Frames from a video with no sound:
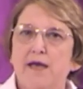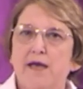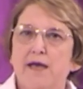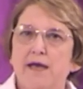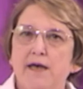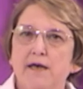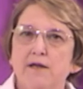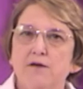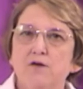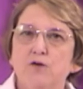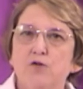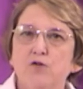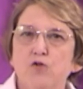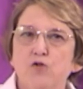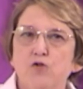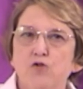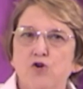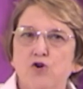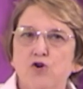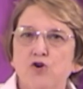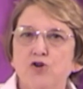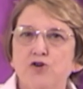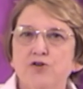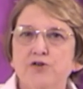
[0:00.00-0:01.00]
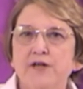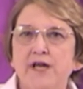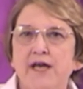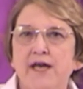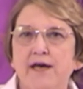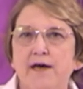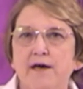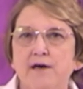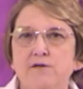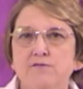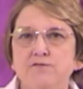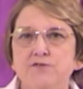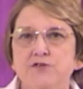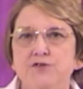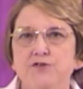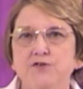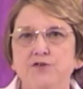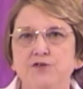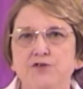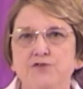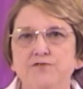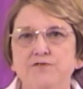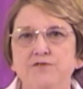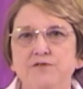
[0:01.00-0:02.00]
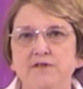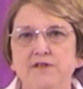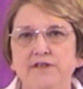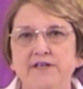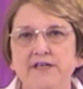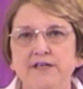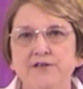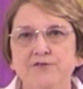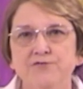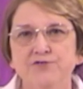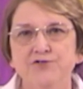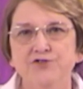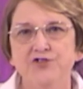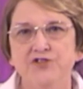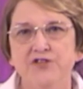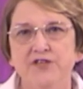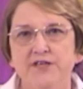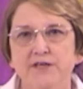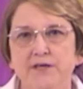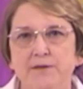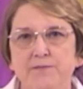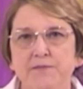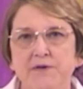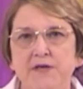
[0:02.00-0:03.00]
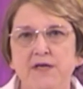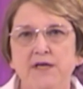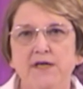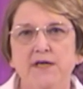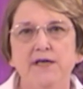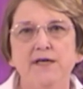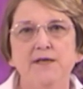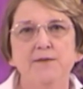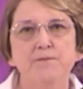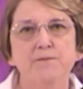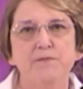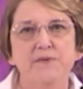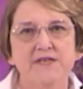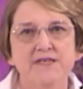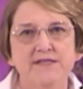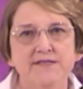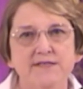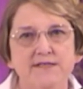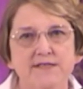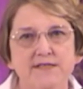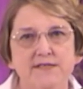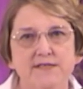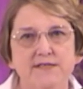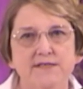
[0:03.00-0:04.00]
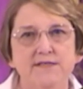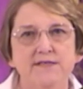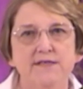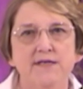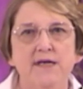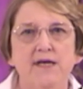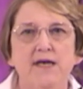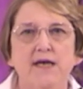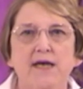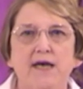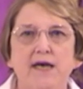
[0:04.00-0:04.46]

and learn how to use leadership in business